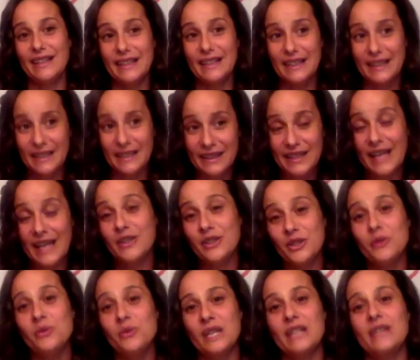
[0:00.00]
that
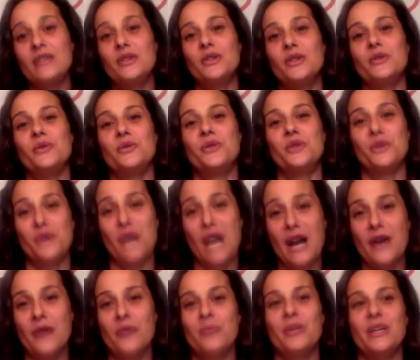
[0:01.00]
you can do to
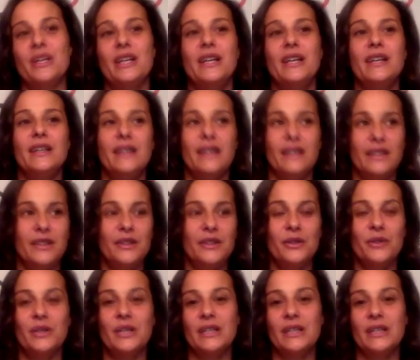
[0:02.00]
help, you know,